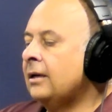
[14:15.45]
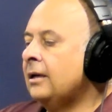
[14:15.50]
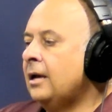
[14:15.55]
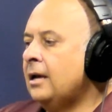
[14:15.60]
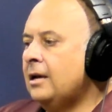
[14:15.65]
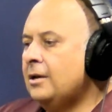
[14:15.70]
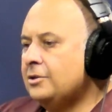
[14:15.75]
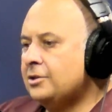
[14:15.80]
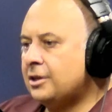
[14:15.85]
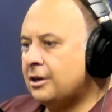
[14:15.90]

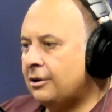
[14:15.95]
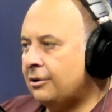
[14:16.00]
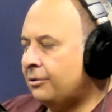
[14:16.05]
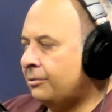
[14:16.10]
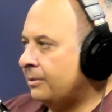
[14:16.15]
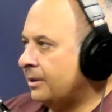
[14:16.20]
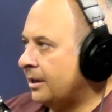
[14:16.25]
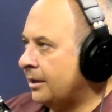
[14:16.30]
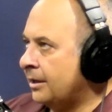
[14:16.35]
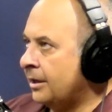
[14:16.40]

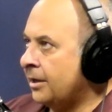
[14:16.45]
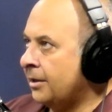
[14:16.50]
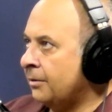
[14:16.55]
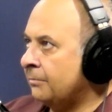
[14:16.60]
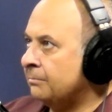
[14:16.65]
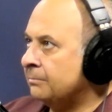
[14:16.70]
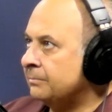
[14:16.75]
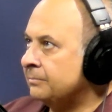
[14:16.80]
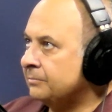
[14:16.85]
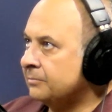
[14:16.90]
So
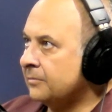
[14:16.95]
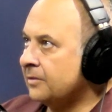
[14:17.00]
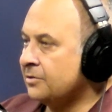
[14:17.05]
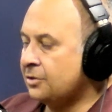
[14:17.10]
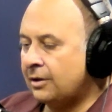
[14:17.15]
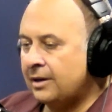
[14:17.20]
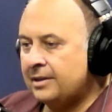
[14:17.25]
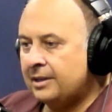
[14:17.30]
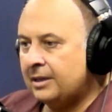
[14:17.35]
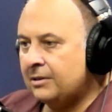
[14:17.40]
is there
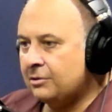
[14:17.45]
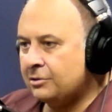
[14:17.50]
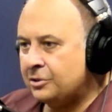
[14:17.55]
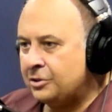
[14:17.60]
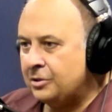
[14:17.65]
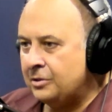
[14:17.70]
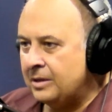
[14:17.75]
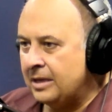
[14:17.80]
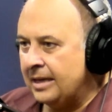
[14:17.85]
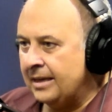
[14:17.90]
anything else
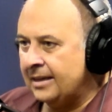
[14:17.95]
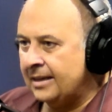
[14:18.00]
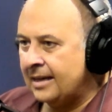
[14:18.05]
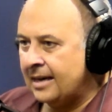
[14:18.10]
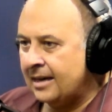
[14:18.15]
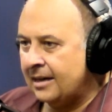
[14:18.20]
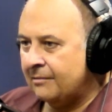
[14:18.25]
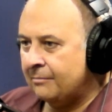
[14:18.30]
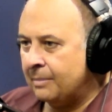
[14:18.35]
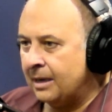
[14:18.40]
unique
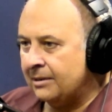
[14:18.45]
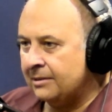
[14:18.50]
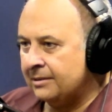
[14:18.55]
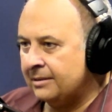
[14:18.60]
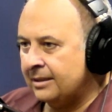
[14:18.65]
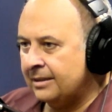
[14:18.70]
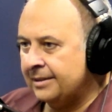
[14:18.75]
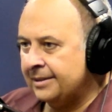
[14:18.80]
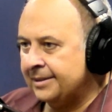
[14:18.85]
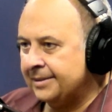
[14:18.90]
kind of about
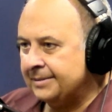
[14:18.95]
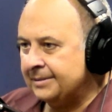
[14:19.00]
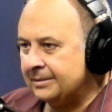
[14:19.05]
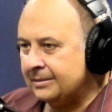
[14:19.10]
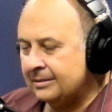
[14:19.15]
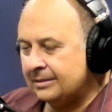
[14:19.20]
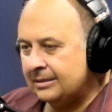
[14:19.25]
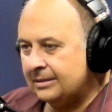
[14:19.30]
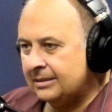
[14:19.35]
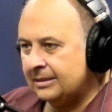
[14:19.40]
the
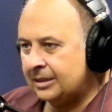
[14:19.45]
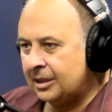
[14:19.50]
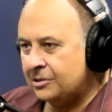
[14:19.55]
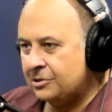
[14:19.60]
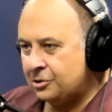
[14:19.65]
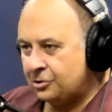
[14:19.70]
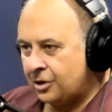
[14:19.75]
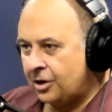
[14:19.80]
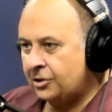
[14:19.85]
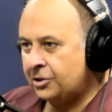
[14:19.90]

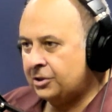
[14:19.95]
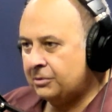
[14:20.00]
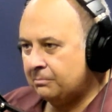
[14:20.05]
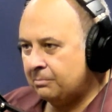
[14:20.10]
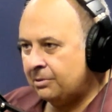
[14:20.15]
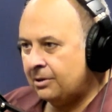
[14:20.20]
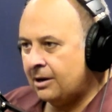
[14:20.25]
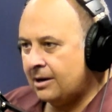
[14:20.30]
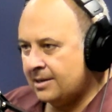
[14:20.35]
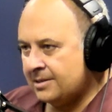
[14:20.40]
construction
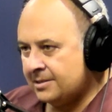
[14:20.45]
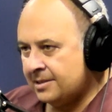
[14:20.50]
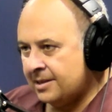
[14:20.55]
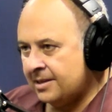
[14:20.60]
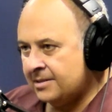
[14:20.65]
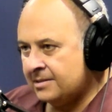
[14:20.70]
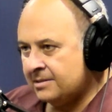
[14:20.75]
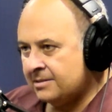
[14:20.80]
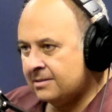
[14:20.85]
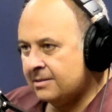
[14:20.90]

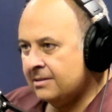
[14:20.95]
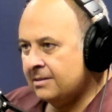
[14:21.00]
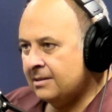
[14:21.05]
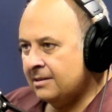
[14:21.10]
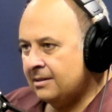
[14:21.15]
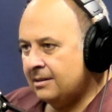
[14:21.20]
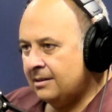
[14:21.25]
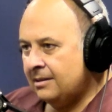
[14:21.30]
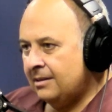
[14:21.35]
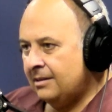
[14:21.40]
process
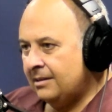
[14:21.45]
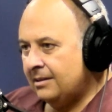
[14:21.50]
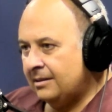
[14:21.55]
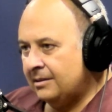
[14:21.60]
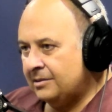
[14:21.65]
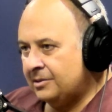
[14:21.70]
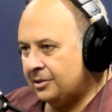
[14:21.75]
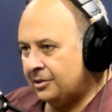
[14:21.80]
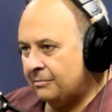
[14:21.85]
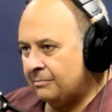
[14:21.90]

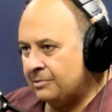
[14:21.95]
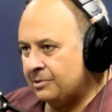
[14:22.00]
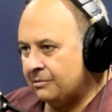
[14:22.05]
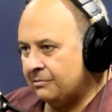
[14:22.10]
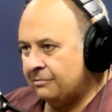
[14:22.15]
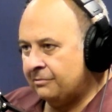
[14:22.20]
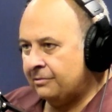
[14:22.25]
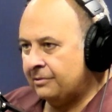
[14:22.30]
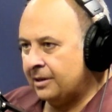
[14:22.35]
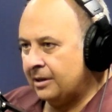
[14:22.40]
in terms
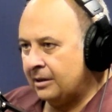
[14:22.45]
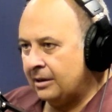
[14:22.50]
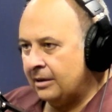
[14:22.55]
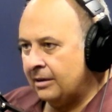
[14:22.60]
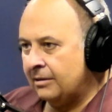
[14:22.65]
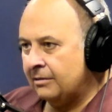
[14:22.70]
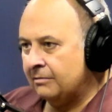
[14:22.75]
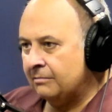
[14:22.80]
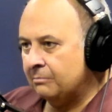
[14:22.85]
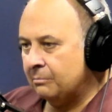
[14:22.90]
of
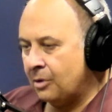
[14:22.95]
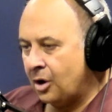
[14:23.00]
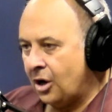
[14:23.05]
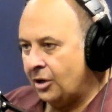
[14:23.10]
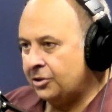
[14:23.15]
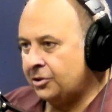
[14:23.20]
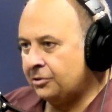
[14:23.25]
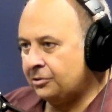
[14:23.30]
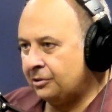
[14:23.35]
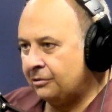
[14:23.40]

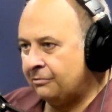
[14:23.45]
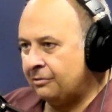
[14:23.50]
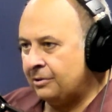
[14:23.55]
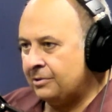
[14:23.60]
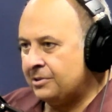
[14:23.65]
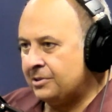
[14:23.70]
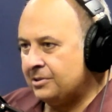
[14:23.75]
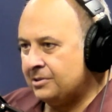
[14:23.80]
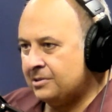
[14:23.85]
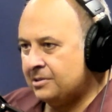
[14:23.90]
modular
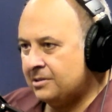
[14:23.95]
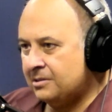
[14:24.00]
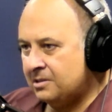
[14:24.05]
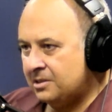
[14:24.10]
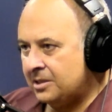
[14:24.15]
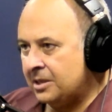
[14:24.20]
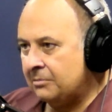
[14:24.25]
versus stick